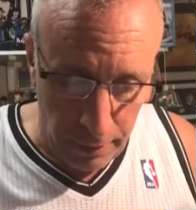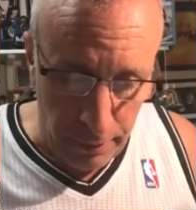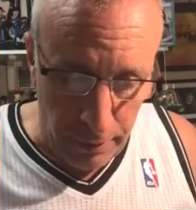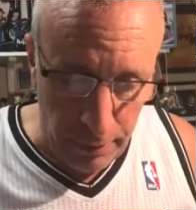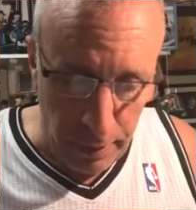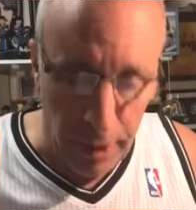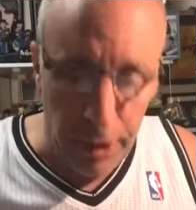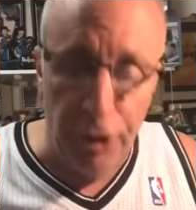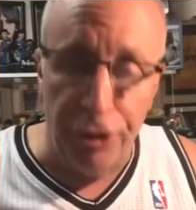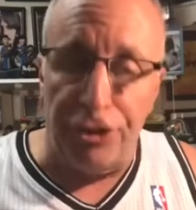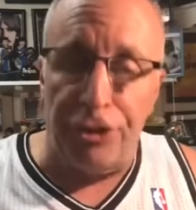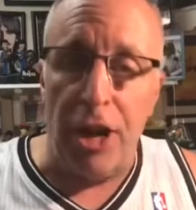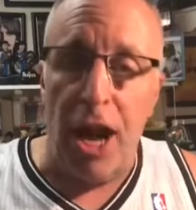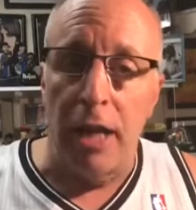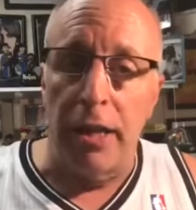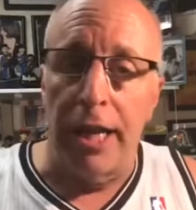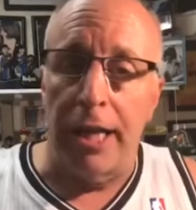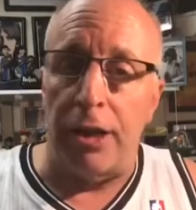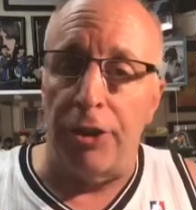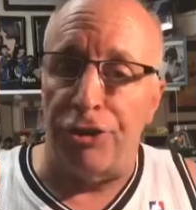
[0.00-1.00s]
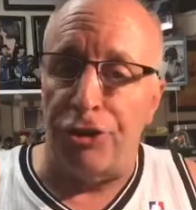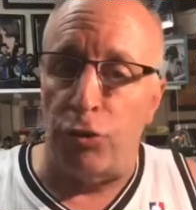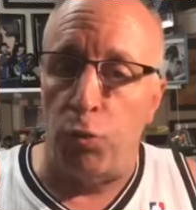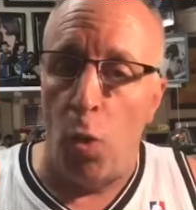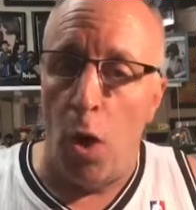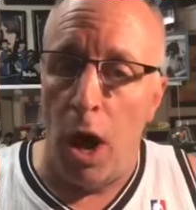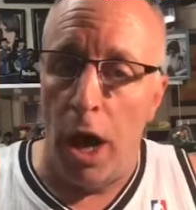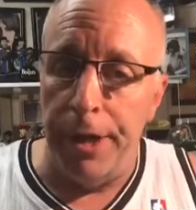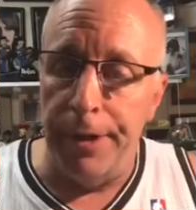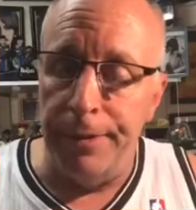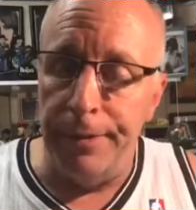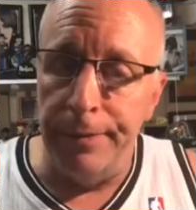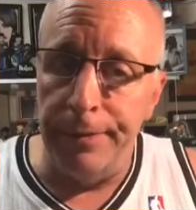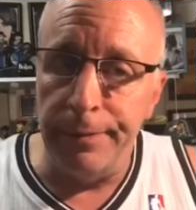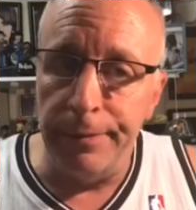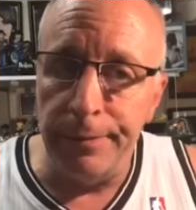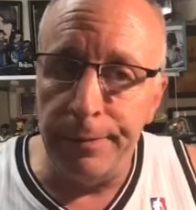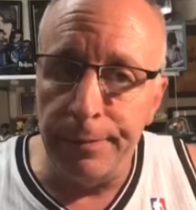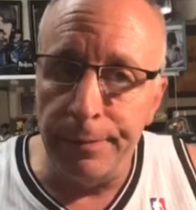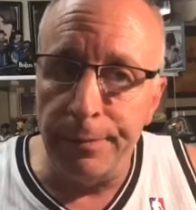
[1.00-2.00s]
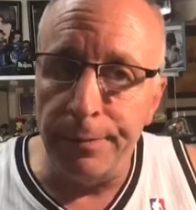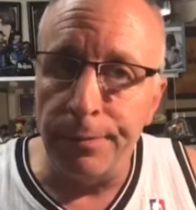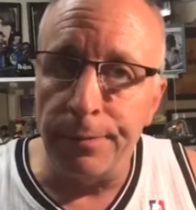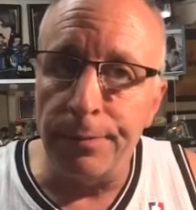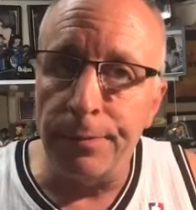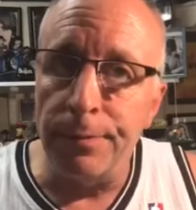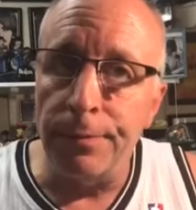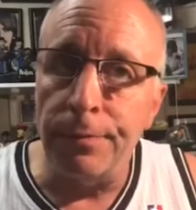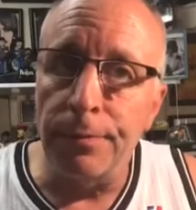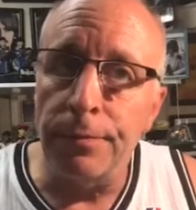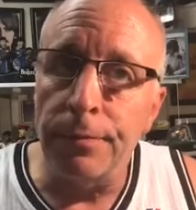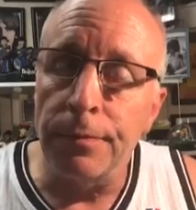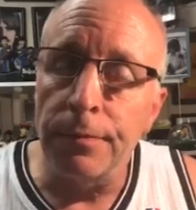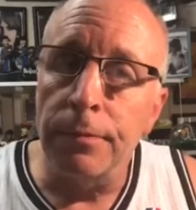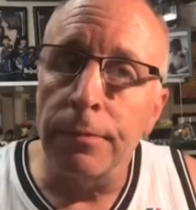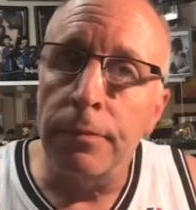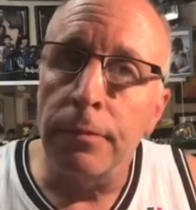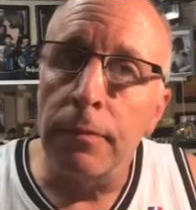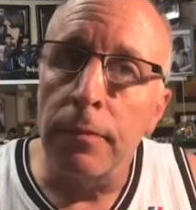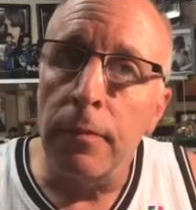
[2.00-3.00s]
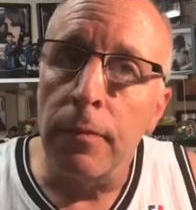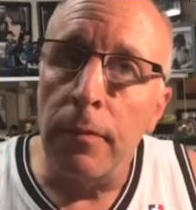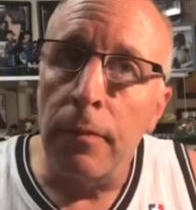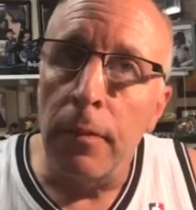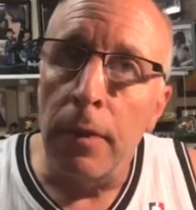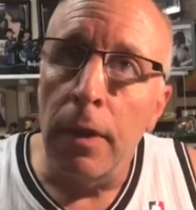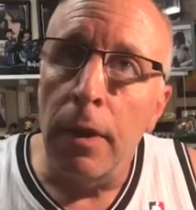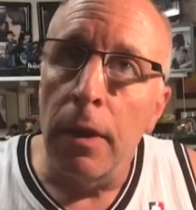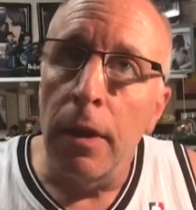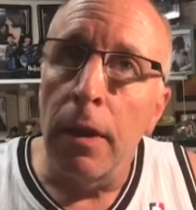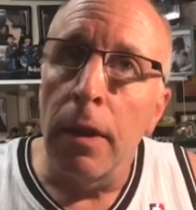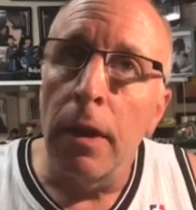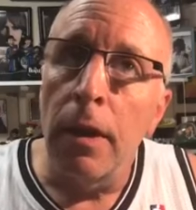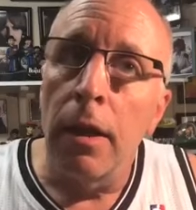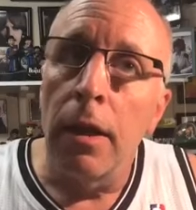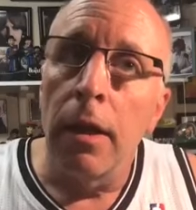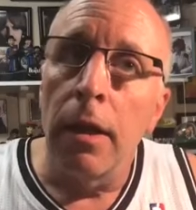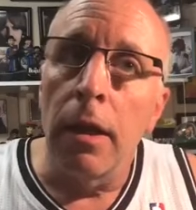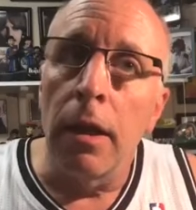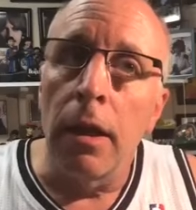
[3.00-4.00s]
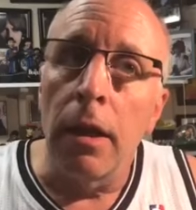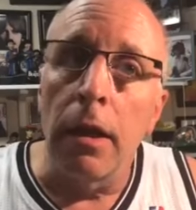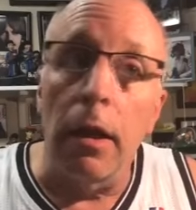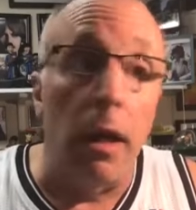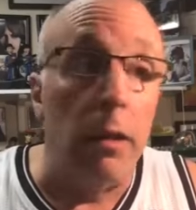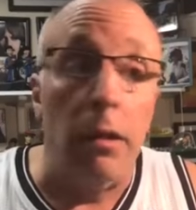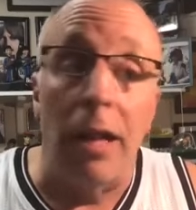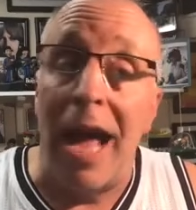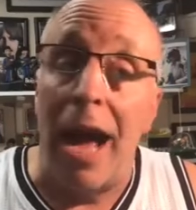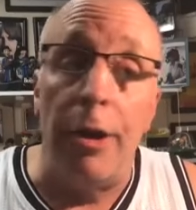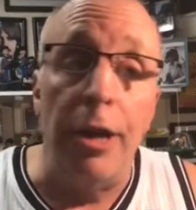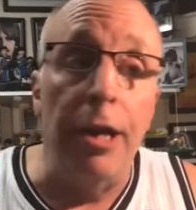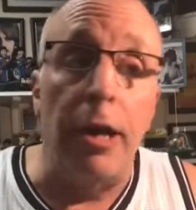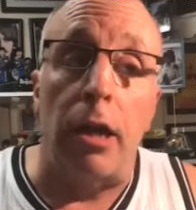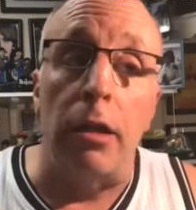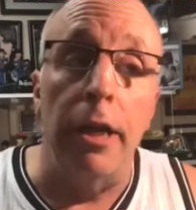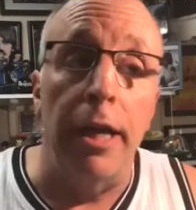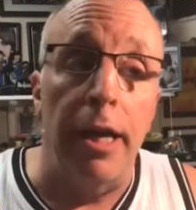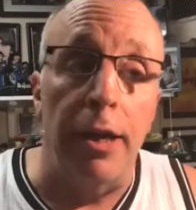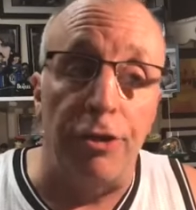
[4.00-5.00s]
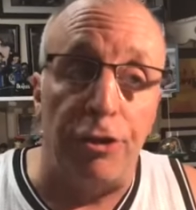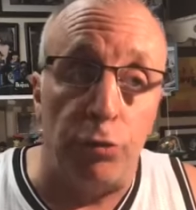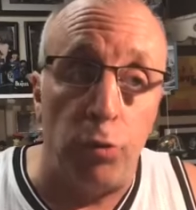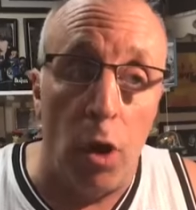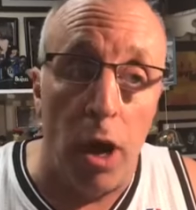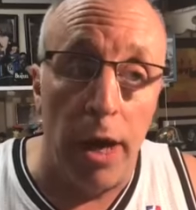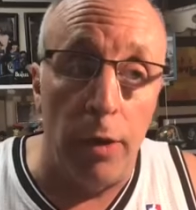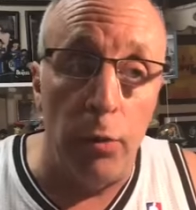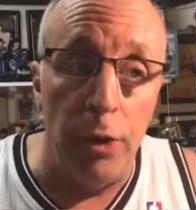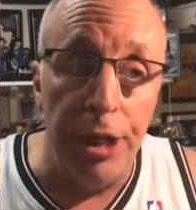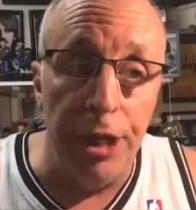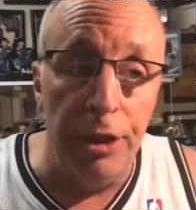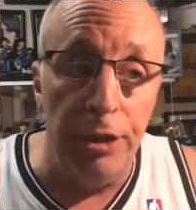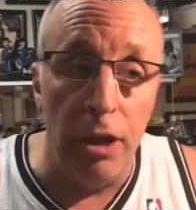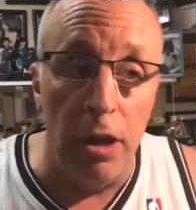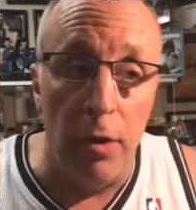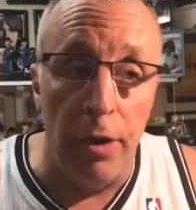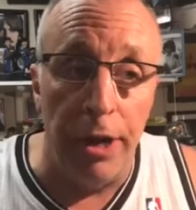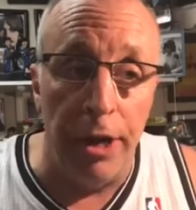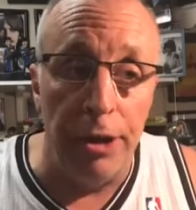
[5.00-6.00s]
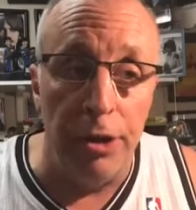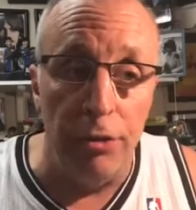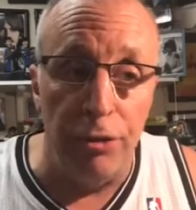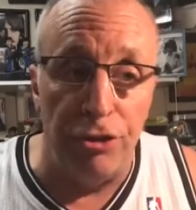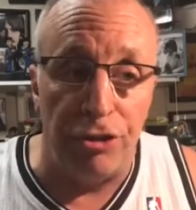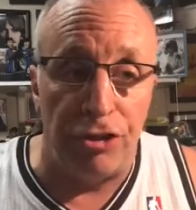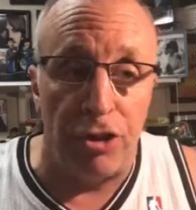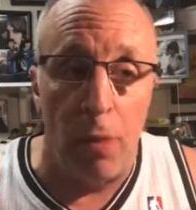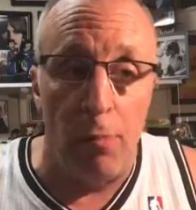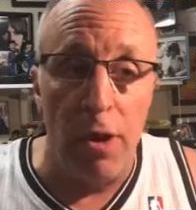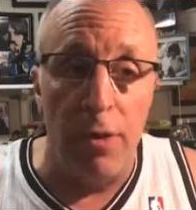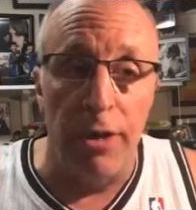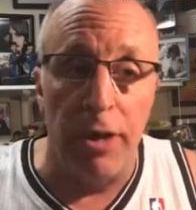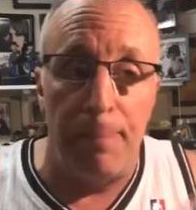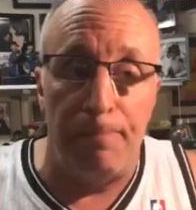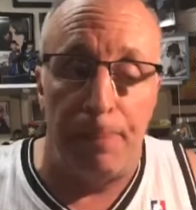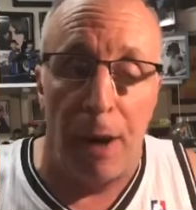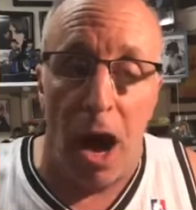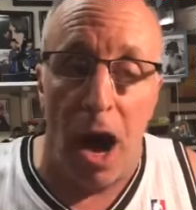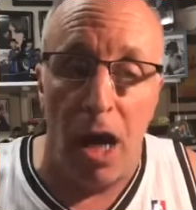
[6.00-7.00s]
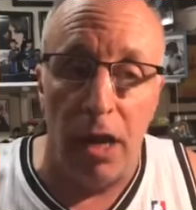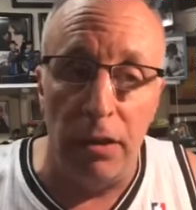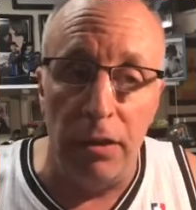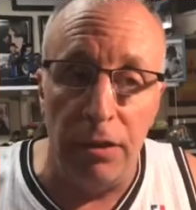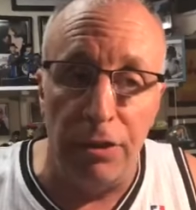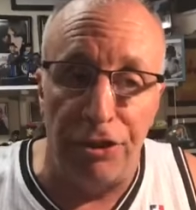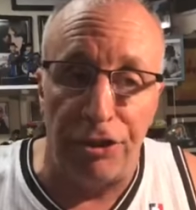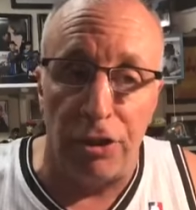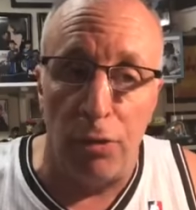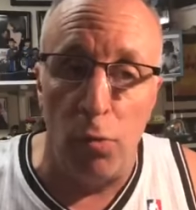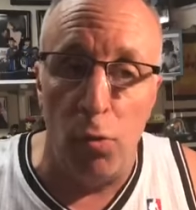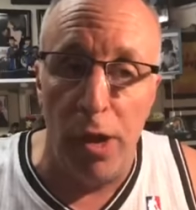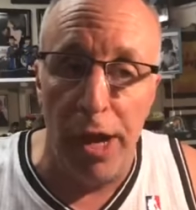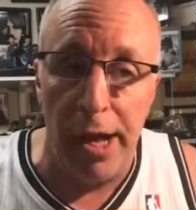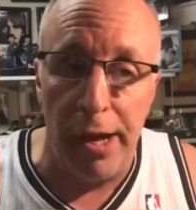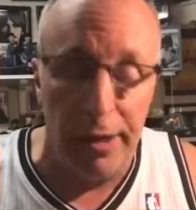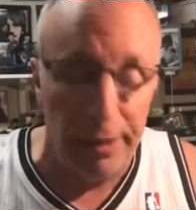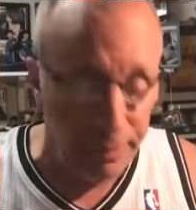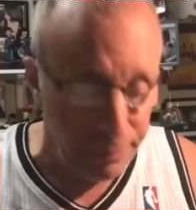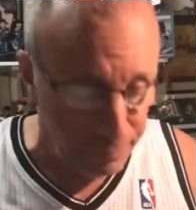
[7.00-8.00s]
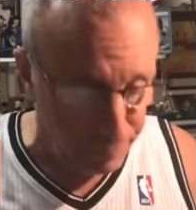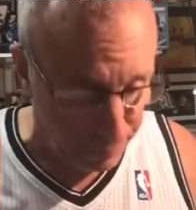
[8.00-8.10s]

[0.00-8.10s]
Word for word: Yeah, you sound like a swan. Can you hear me? Loud and clear, Swan. What are you doing? Are you somewhere in a pond somewhere?